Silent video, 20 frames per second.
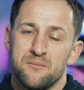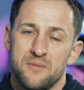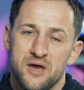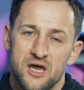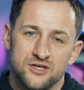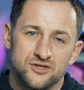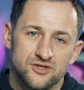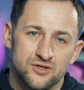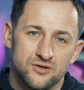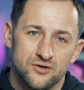
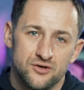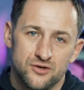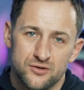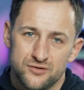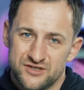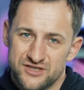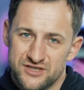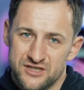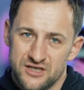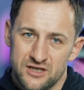Make sure you
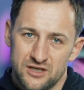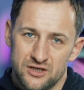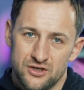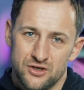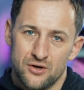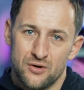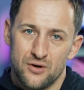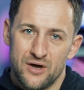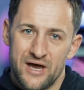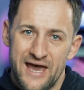seal
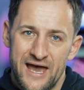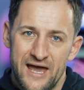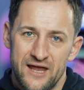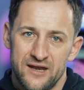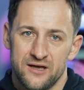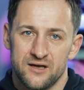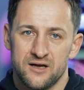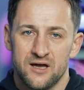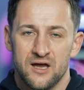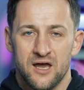your
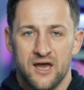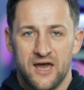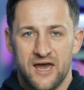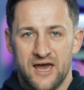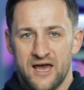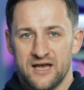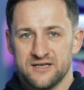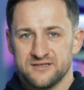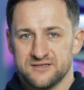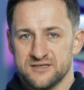attic
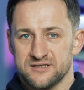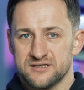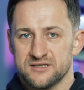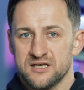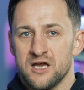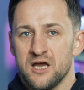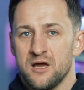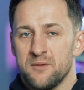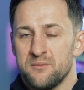access.